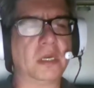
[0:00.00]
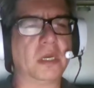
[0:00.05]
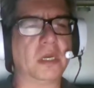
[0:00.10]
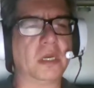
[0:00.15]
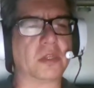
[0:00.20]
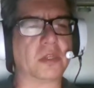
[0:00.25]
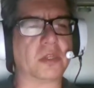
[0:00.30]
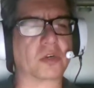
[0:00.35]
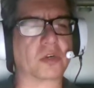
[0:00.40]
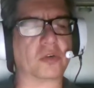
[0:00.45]

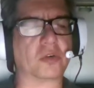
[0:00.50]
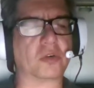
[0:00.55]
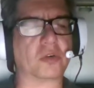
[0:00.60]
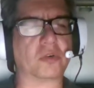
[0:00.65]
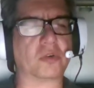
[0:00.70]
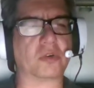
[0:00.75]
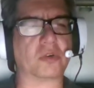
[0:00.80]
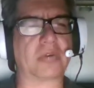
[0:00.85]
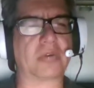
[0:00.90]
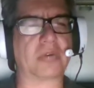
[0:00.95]
The
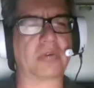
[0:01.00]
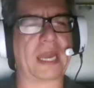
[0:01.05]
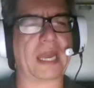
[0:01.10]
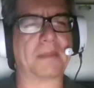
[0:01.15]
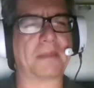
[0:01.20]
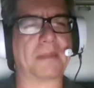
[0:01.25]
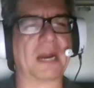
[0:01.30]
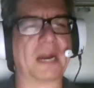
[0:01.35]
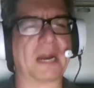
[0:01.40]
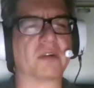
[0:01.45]
cuckoo
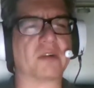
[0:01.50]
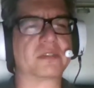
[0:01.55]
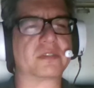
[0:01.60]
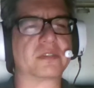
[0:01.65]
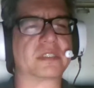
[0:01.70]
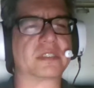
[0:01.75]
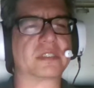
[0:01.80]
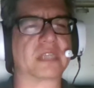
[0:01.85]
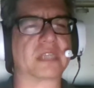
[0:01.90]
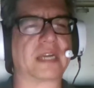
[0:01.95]
came out,
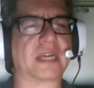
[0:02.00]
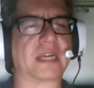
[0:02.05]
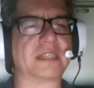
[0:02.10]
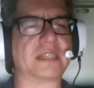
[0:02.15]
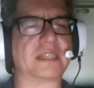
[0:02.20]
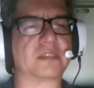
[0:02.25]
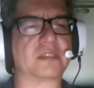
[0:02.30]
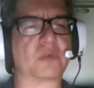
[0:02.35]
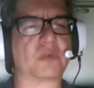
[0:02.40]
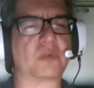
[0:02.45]
sliding
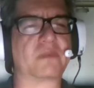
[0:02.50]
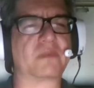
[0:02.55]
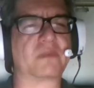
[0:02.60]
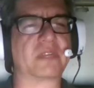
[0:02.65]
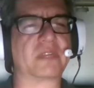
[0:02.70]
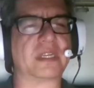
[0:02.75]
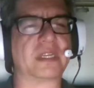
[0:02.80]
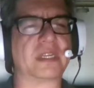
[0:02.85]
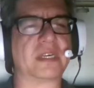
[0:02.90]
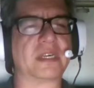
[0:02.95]

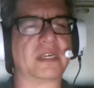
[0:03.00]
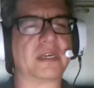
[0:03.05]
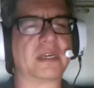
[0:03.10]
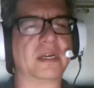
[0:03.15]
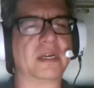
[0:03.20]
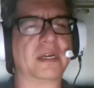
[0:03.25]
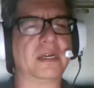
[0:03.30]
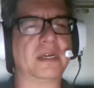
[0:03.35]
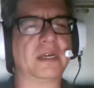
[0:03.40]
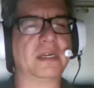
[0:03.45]
swiftly.
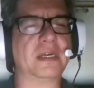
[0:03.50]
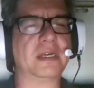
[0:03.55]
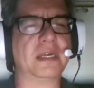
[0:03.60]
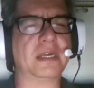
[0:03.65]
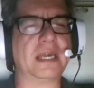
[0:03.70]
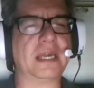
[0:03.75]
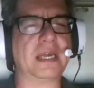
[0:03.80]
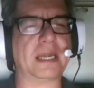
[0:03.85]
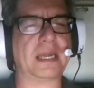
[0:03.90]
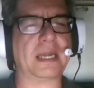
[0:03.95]

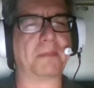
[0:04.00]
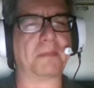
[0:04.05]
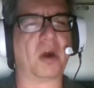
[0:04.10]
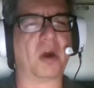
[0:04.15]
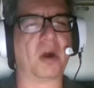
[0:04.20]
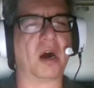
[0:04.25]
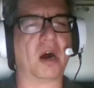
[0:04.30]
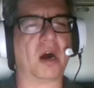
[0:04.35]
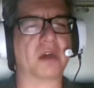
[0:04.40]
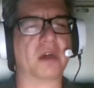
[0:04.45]
He
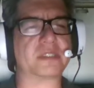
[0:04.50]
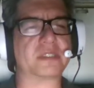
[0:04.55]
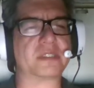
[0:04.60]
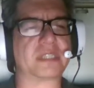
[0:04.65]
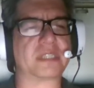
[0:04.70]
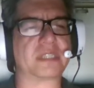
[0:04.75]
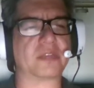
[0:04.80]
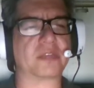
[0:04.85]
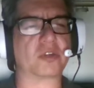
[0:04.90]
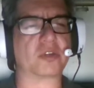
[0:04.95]
paused
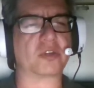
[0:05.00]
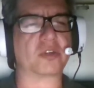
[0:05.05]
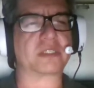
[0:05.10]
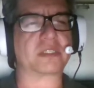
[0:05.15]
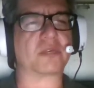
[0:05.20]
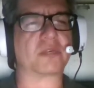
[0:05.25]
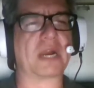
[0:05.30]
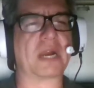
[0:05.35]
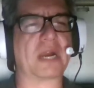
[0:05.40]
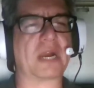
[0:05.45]
and looked
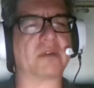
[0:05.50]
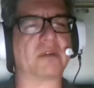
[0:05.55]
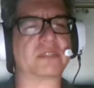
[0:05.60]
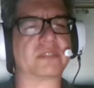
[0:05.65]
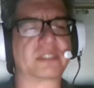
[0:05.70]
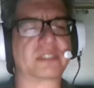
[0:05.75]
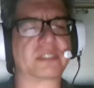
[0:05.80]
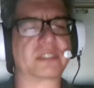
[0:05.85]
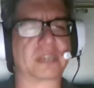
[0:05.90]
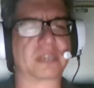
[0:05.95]
around
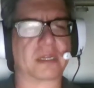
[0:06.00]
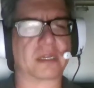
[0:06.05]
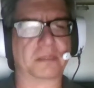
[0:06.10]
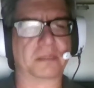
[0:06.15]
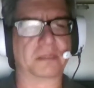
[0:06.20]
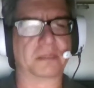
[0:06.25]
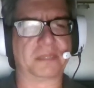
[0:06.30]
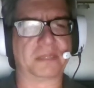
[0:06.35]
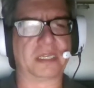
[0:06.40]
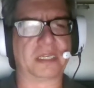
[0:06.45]

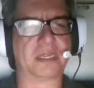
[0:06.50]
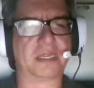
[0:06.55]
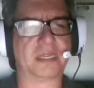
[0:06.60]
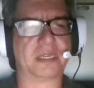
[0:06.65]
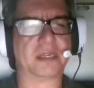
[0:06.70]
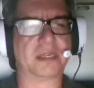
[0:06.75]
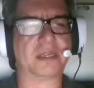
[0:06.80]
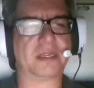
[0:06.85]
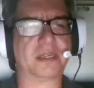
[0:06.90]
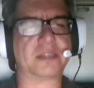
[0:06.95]
solemnly,
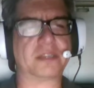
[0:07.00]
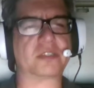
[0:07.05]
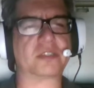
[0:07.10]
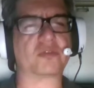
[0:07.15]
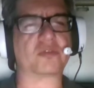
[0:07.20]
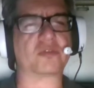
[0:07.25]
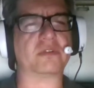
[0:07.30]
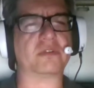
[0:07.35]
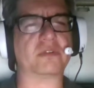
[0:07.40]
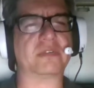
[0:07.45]

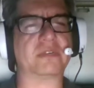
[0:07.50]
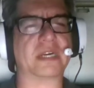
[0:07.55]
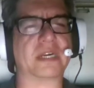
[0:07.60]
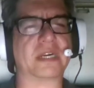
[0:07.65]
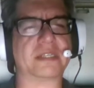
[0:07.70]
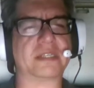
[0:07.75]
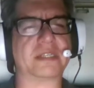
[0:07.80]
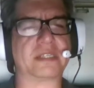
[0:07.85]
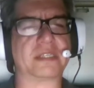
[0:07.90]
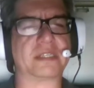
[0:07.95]

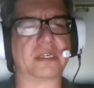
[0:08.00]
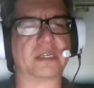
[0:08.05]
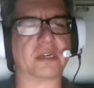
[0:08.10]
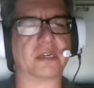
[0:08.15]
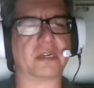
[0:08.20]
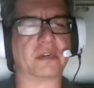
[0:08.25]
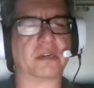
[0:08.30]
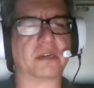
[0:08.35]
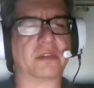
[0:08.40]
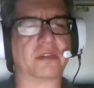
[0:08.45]
scrutinizing
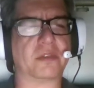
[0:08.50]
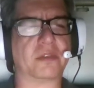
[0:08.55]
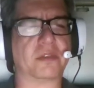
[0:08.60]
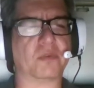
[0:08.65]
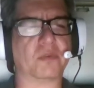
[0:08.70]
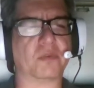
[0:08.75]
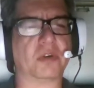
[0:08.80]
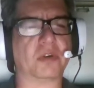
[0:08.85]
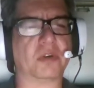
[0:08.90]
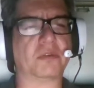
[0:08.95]
her, the
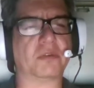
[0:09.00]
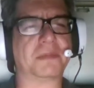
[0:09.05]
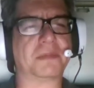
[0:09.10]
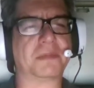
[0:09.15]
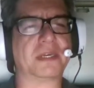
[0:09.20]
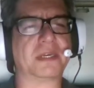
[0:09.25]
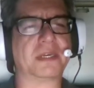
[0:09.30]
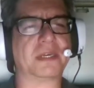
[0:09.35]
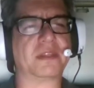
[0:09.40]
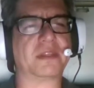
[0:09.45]
room,
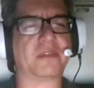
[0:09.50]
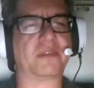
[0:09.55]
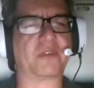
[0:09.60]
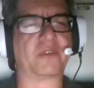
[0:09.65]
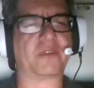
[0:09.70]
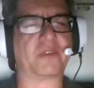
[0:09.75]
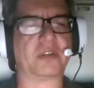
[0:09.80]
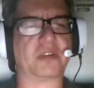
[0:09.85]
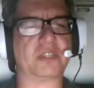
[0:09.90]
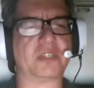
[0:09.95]
the
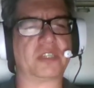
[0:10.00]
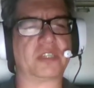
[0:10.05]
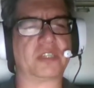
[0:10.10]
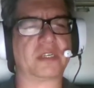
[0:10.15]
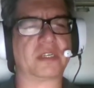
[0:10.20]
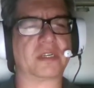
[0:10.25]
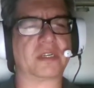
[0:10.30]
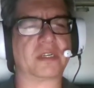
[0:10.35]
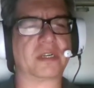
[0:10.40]
furniture.